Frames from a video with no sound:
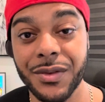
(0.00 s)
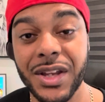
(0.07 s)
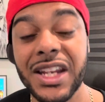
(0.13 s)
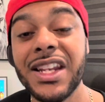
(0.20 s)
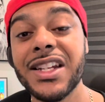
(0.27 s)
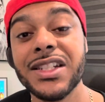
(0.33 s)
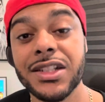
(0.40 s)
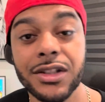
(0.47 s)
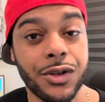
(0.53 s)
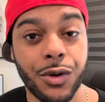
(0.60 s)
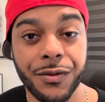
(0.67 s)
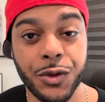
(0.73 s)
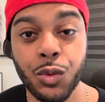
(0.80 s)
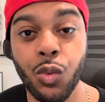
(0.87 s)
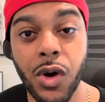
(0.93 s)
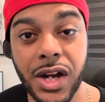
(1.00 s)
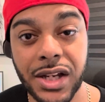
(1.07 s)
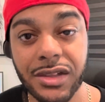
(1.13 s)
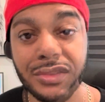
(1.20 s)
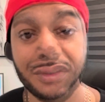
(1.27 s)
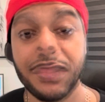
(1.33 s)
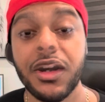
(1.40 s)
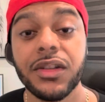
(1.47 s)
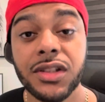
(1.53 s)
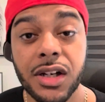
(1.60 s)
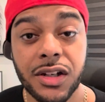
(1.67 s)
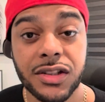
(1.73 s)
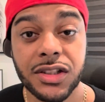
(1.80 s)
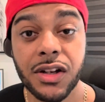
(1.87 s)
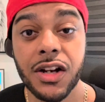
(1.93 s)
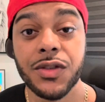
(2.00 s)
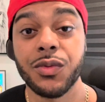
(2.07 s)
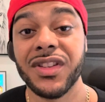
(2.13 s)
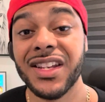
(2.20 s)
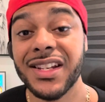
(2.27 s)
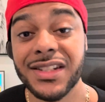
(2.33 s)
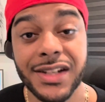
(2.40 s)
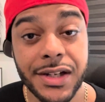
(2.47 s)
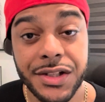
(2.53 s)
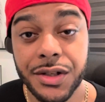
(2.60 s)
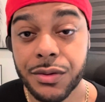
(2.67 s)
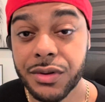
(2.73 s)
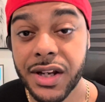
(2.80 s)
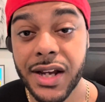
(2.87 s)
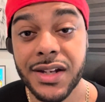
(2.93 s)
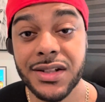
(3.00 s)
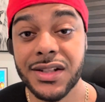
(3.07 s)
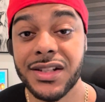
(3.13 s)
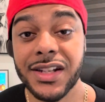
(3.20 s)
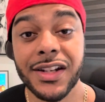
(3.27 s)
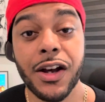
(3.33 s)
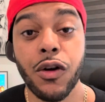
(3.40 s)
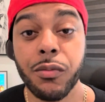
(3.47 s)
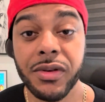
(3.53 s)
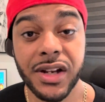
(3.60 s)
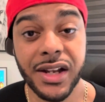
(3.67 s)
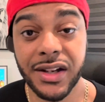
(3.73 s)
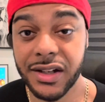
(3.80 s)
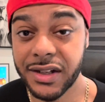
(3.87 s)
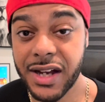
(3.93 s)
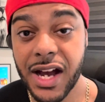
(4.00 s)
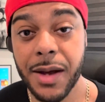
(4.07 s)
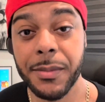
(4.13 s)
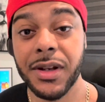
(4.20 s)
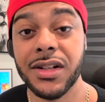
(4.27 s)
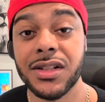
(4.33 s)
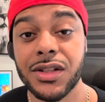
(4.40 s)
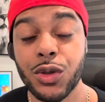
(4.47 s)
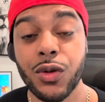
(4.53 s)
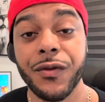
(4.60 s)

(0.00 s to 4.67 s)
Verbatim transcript: And he doesn't know if you want it. Small talk starts with intentional gazes and open-ended comments.